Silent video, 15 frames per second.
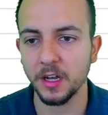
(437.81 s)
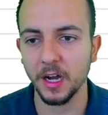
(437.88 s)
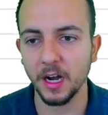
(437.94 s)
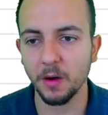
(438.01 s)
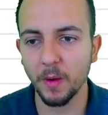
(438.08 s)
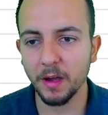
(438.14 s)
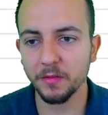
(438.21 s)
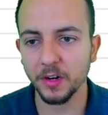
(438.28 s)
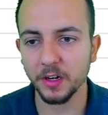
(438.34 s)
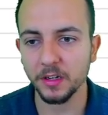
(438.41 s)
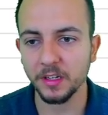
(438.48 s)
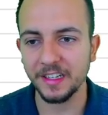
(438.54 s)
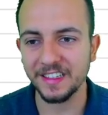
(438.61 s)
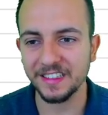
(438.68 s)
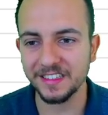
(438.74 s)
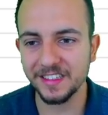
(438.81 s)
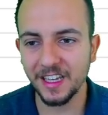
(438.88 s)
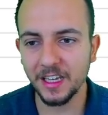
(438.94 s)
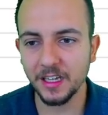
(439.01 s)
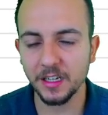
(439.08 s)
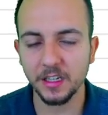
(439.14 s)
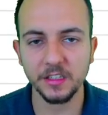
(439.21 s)
However,
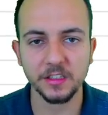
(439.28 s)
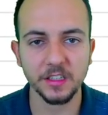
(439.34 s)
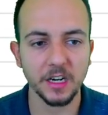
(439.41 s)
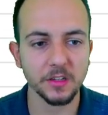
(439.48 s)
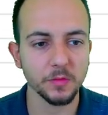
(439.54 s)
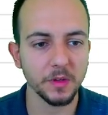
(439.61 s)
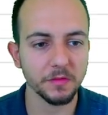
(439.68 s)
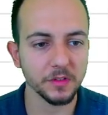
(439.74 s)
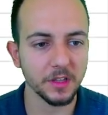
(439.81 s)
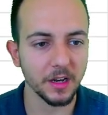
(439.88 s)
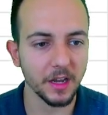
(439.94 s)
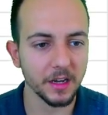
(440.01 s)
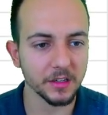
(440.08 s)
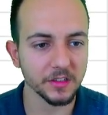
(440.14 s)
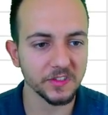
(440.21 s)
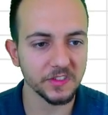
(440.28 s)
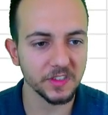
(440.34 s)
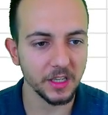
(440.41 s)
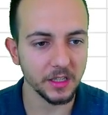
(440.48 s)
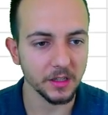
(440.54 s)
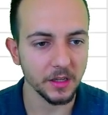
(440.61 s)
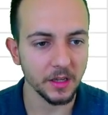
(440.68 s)
zinc starts with the letter
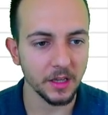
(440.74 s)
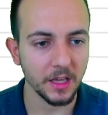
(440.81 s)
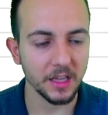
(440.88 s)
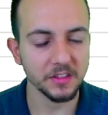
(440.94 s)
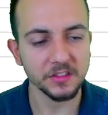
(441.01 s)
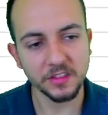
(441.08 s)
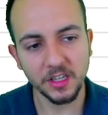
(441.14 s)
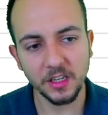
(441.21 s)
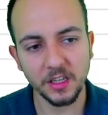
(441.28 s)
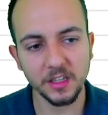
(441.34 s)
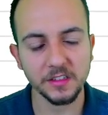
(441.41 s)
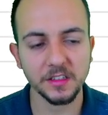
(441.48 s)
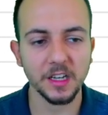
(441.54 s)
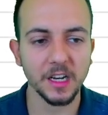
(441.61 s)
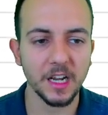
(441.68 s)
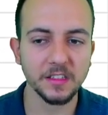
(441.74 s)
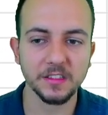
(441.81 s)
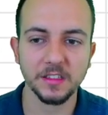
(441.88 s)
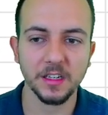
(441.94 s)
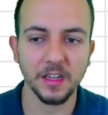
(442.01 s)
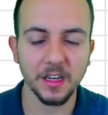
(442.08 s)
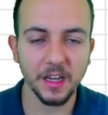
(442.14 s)
Z, and Z is the
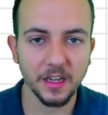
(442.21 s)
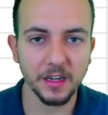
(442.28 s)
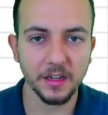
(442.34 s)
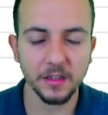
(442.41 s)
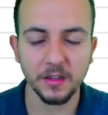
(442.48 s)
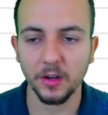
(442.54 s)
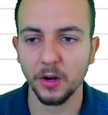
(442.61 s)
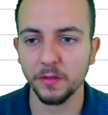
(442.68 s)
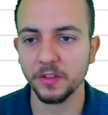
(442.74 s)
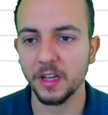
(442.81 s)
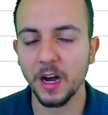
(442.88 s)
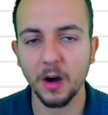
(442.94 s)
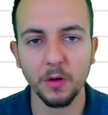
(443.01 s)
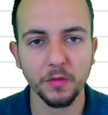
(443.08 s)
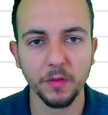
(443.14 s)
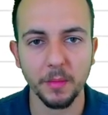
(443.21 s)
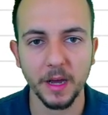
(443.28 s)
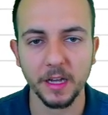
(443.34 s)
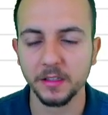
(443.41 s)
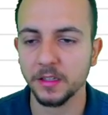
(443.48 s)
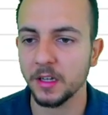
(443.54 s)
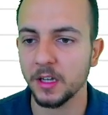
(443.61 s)
last letter of the
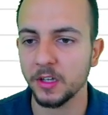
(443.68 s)
alphabet.